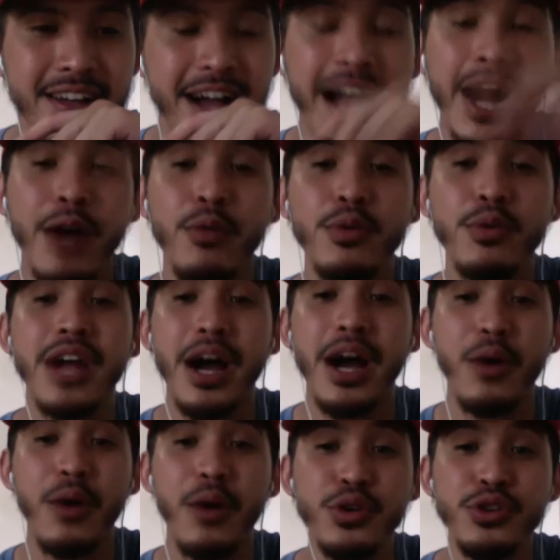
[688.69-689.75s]
I would
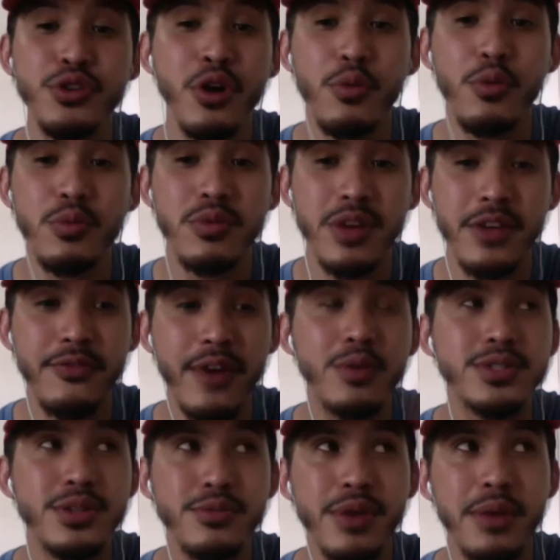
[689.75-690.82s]
not, if I
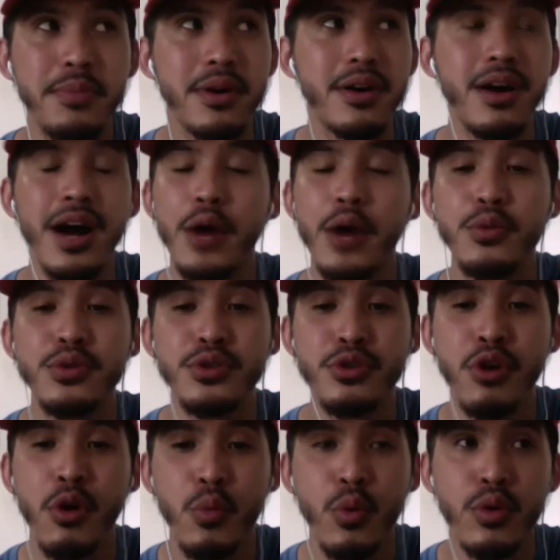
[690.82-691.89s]
was a rapper, I would
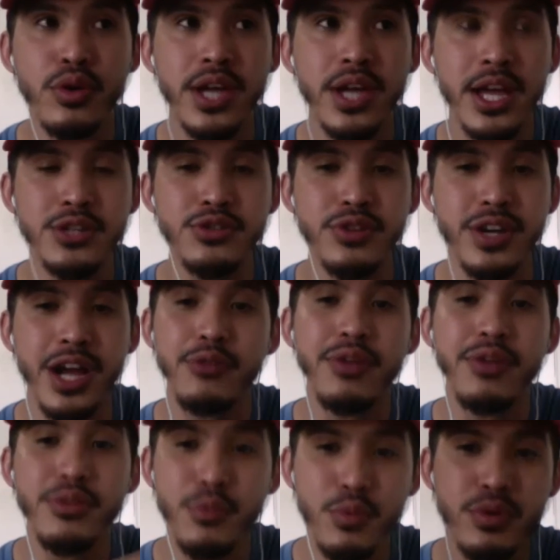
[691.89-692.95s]
not war Kendrick. I'd
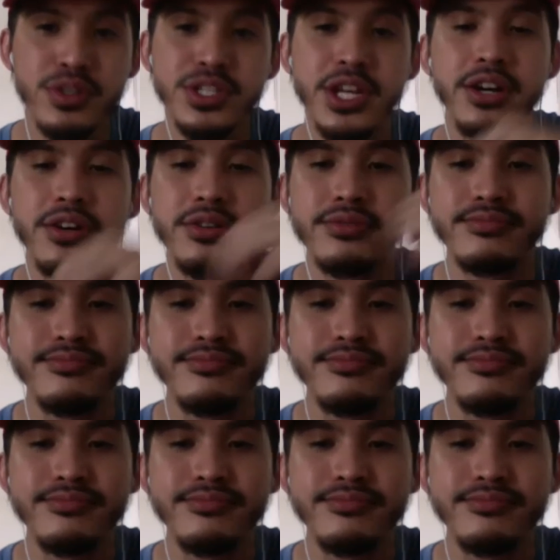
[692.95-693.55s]
rather war J. Cole.